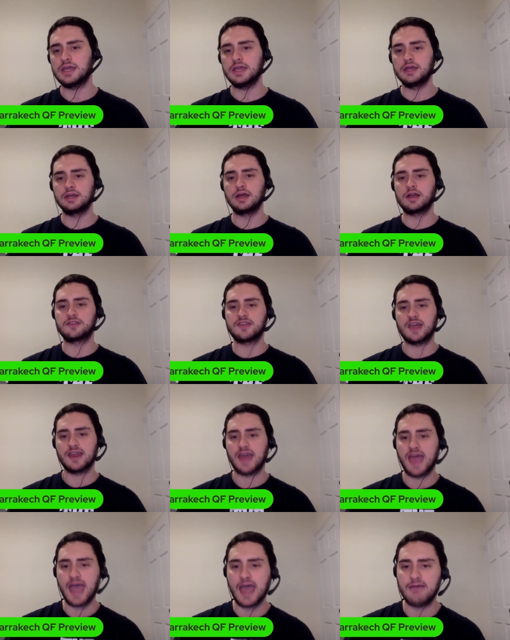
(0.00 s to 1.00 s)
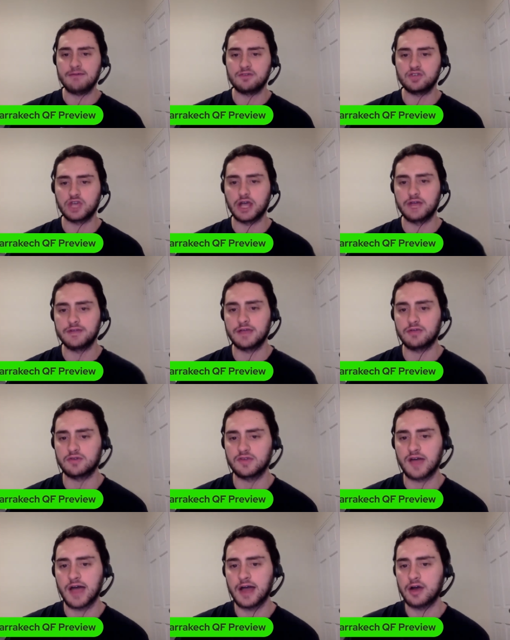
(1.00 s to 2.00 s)
in a set and a half as Gigante
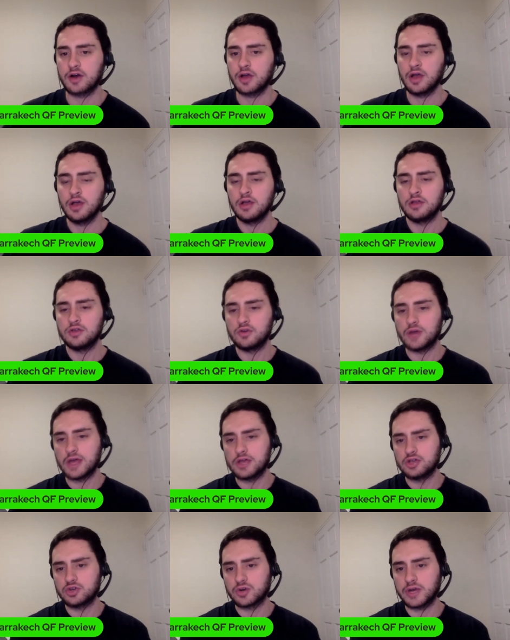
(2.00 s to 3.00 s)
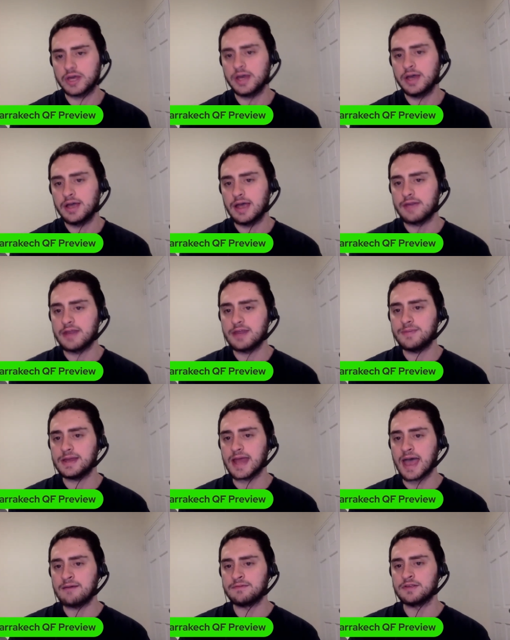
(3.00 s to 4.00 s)
retired due to injury, and then he
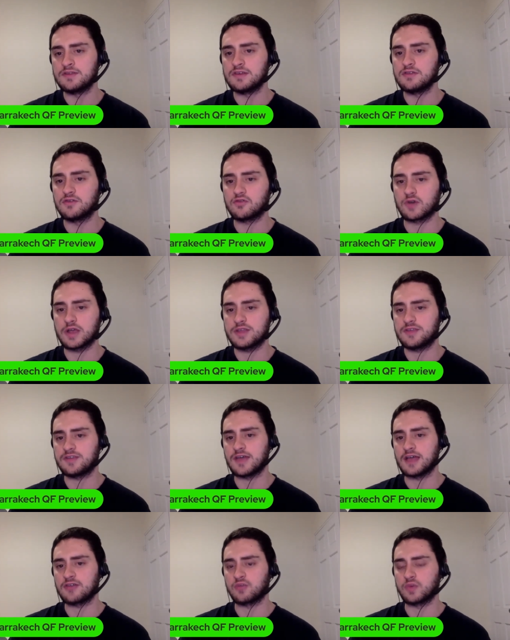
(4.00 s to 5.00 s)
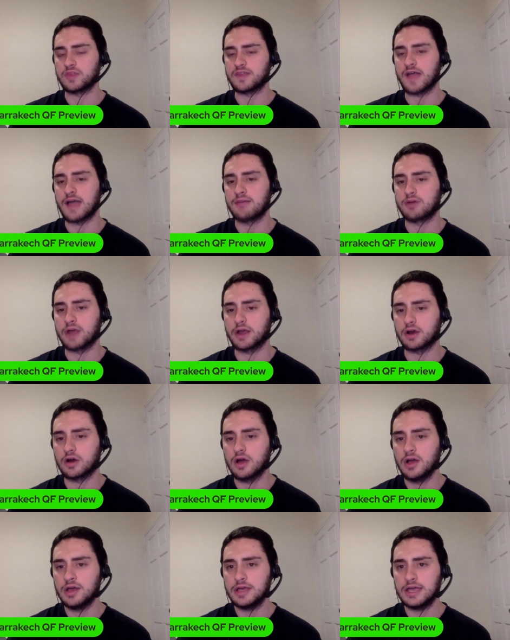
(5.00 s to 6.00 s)
beat Evans in straight sets with a
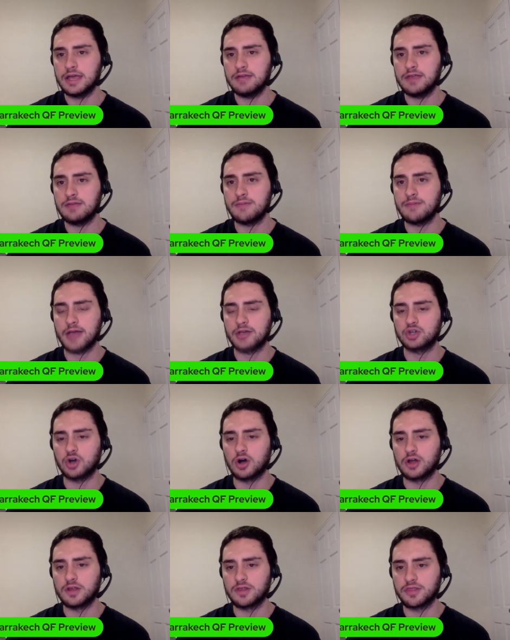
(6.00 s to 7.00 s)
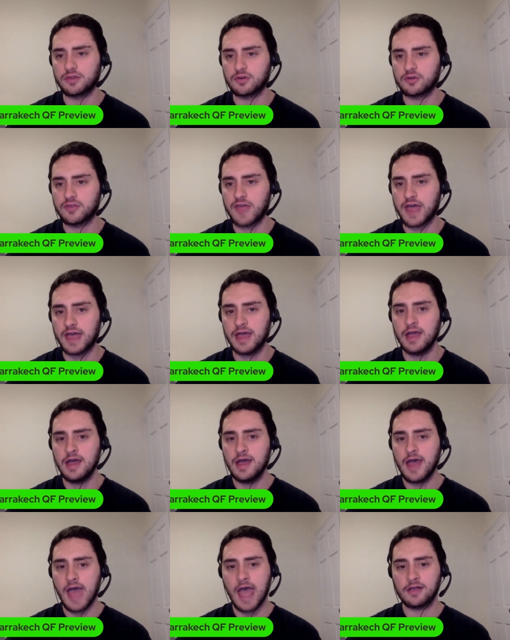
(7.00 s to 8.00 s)
tiebreaker in the match on Thursday.
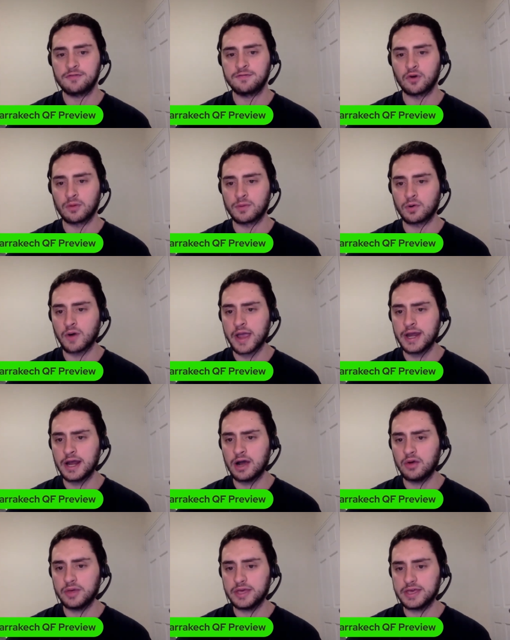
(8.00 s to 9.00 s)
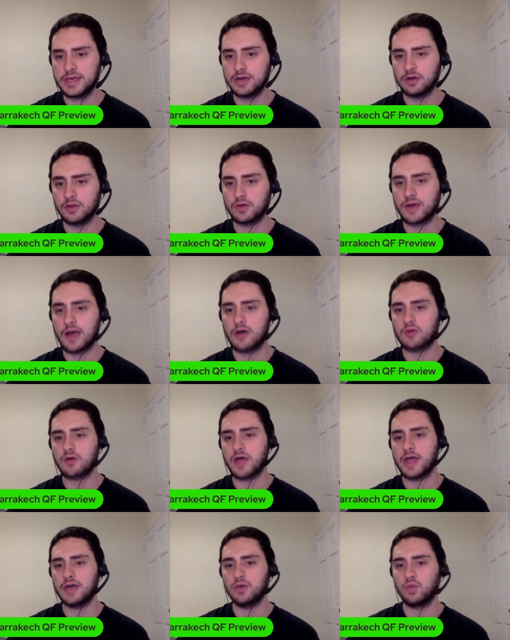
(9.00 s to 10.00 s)
As for Moreno, he killed her
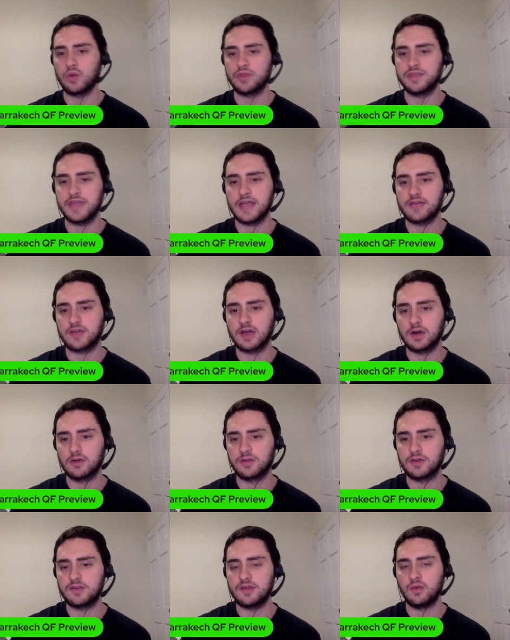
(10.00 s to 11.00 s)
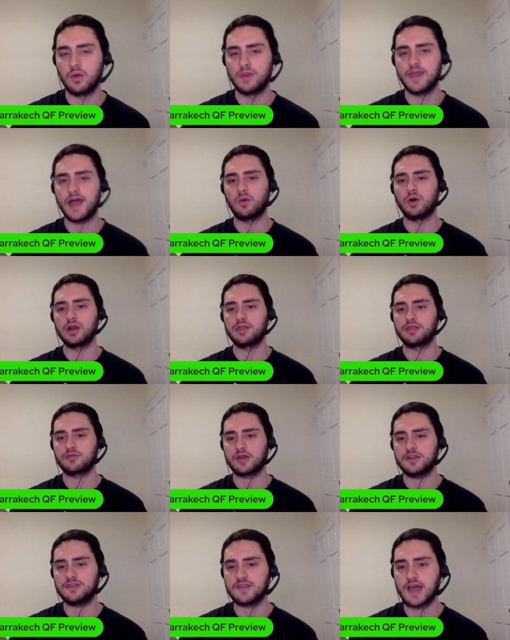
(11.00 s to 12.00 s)
outright with Diaz Acosta as he won that one in
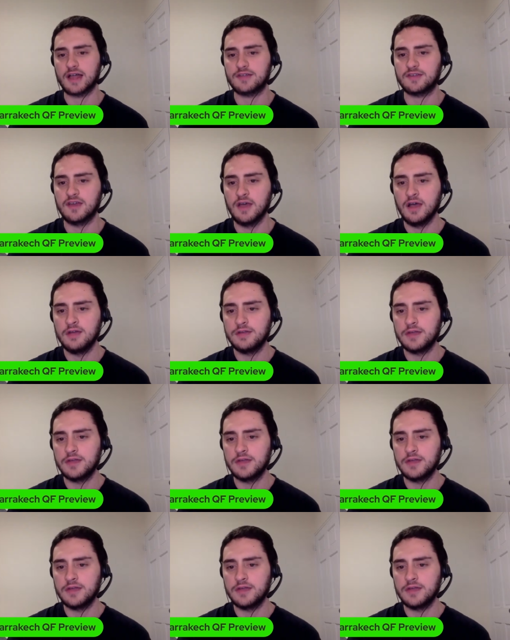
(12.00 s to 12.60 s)
3 sets.